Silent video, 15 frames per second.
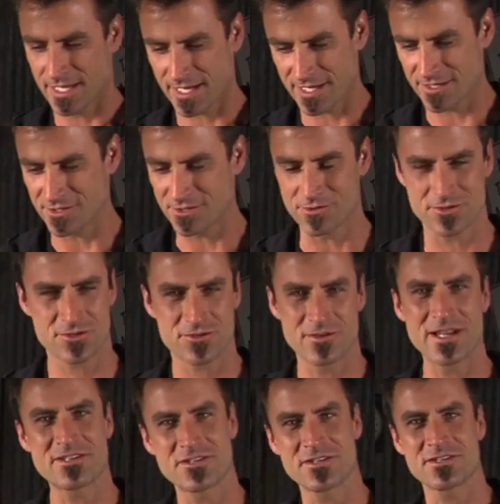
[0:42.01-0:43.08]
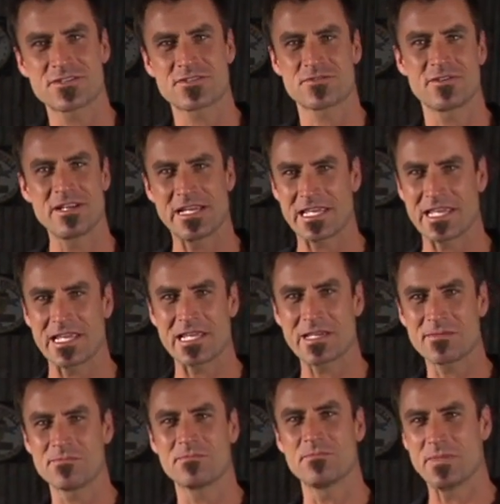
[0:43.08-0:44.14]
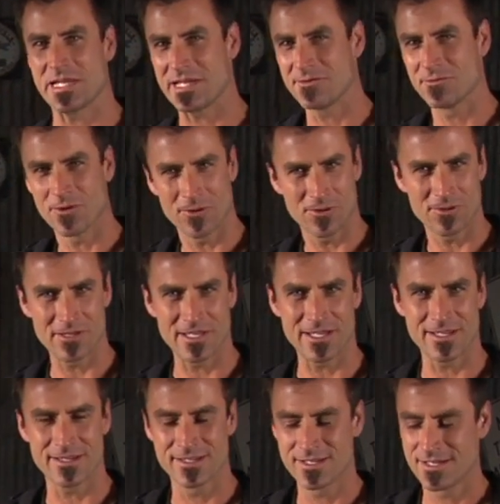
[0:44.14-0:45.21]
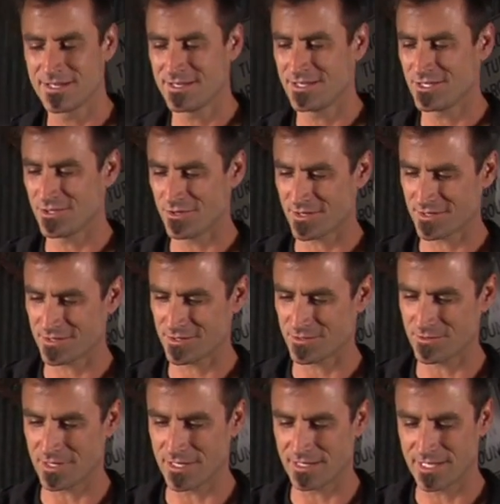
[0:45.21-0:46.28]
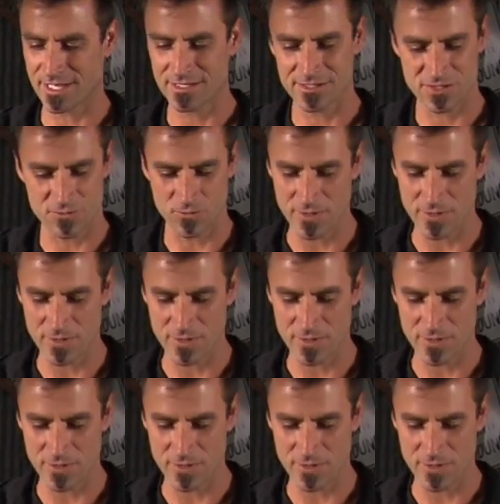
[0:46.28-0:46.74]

It can do stretching, shrinking, bead rolling. You can do uh, English